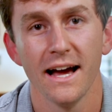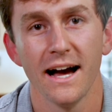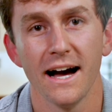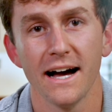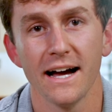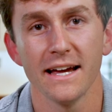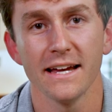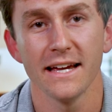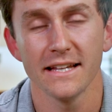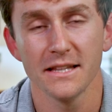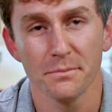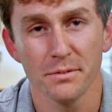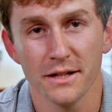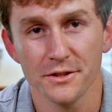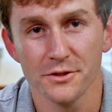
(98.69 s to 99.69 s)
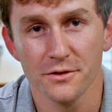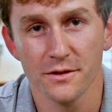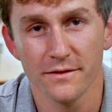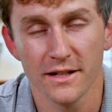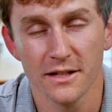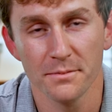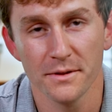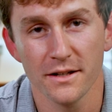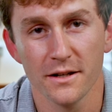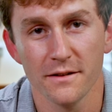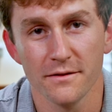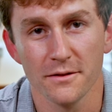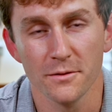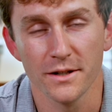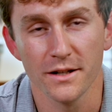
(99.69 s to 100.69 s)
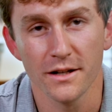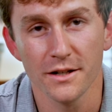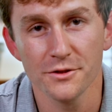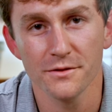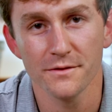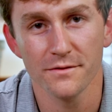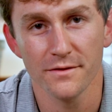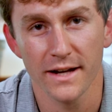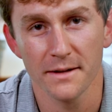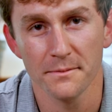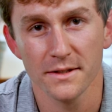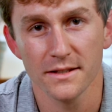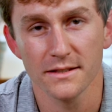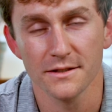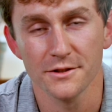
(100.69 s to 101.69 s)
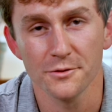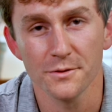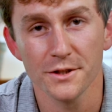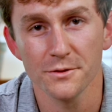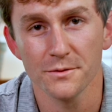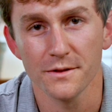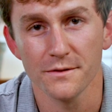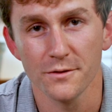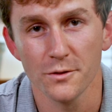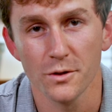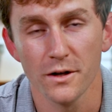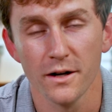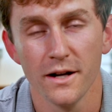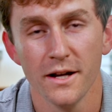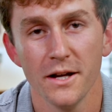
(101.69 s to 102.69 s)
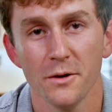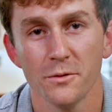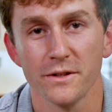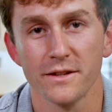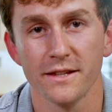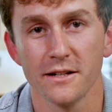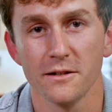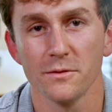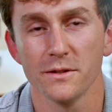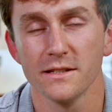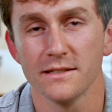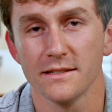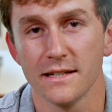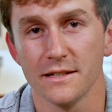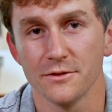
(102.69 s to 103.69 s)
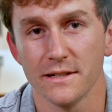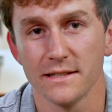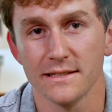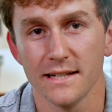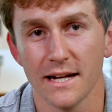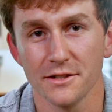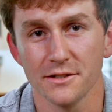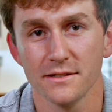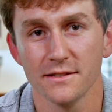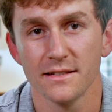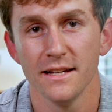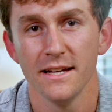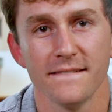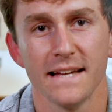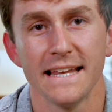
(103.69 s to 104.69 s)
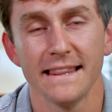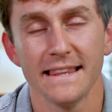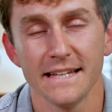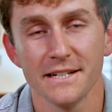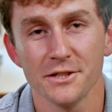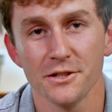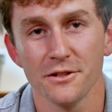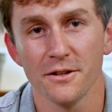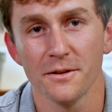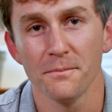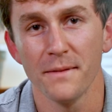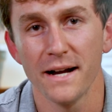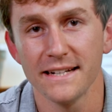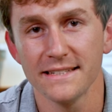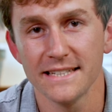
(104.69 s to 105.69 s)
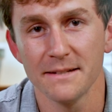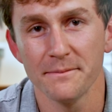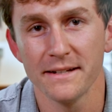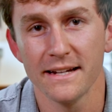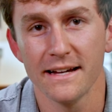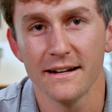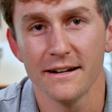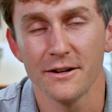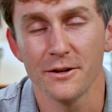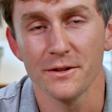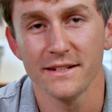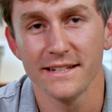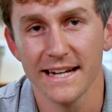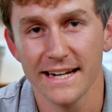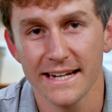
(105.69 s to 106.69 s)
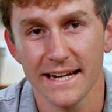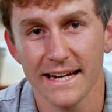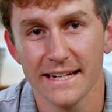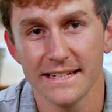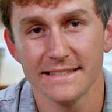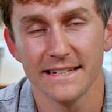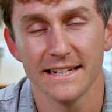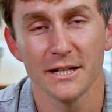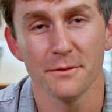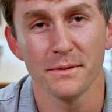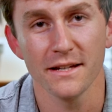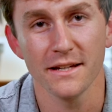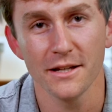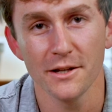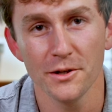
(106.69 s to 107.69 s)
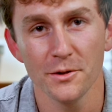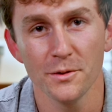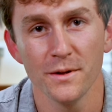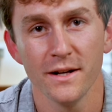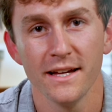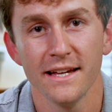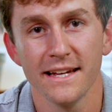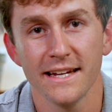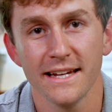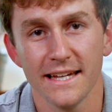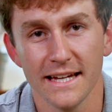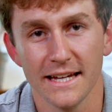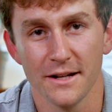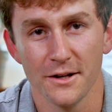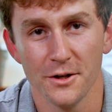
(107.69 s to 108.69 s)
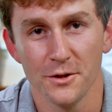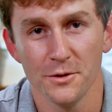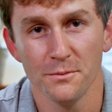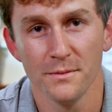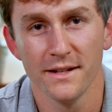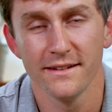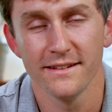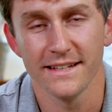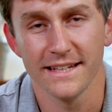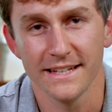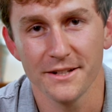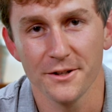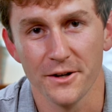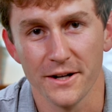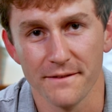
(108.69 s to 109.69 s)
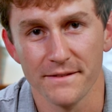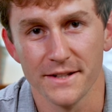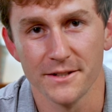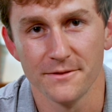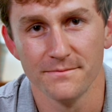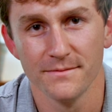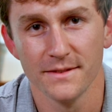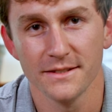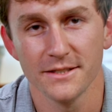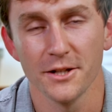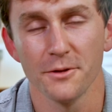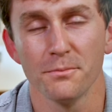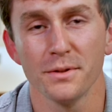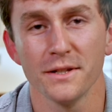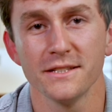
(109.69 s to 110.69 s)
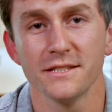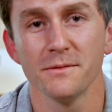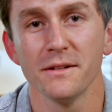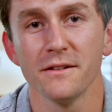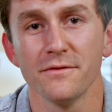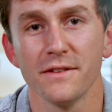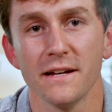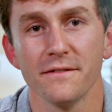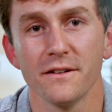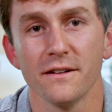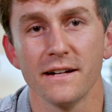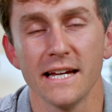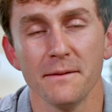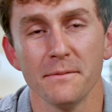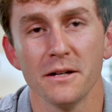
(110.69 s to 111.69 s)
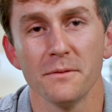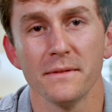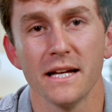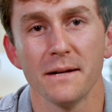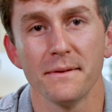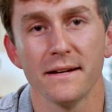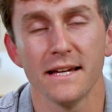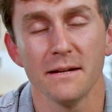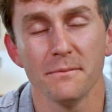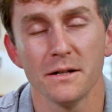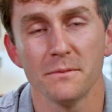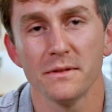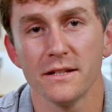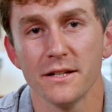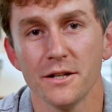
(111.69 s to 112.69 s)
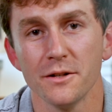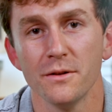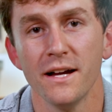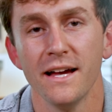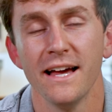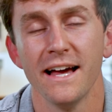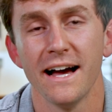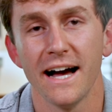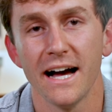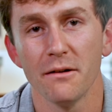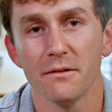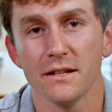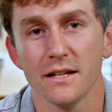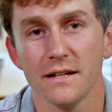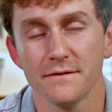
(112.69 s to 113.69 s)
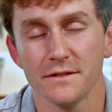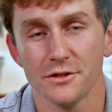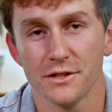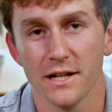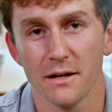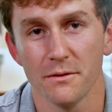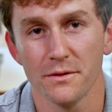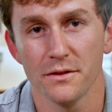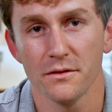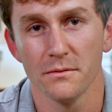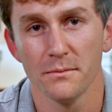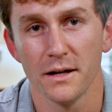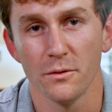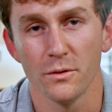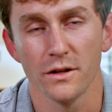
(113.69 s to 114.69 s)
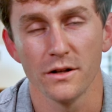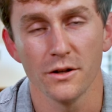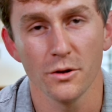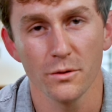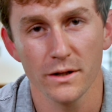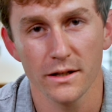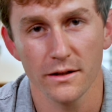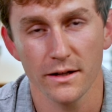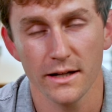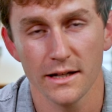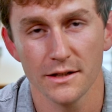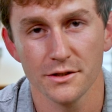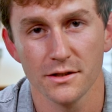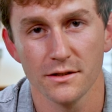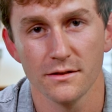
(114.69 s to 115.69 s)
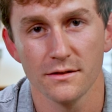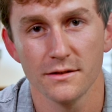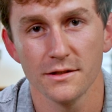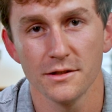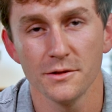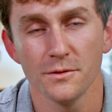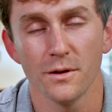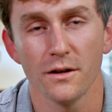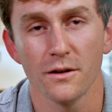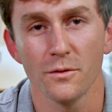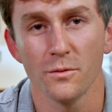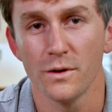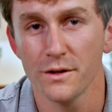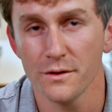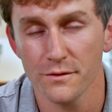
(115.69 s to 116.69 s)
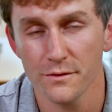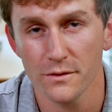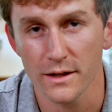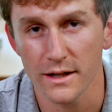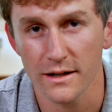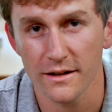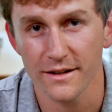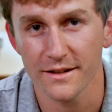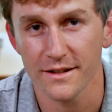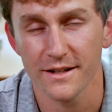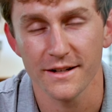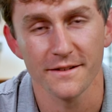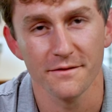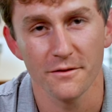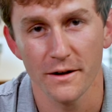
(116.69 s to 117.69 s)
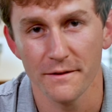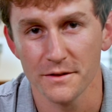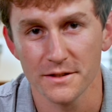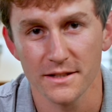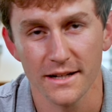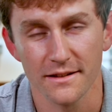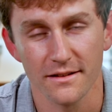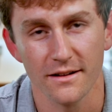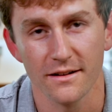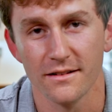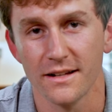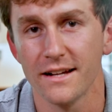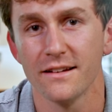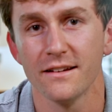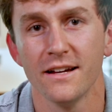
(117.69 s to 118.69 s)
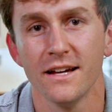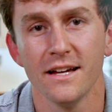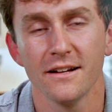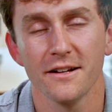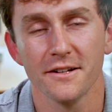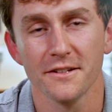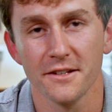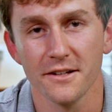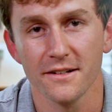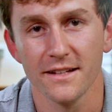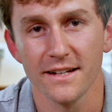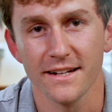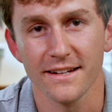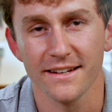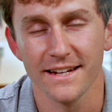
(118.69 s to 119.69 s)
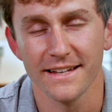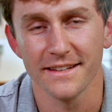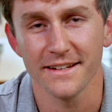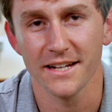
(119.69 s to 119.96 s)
I had the pleasure of helping over 100 families in 2024 with their real estate transactions. And this year, my team and I are dedicated to helping you get home in Greenville. So please do me a favor, email me at my email below. I would love to chat with you about what your relocation to our wonderful area of Greenville, South Carolina could look like in the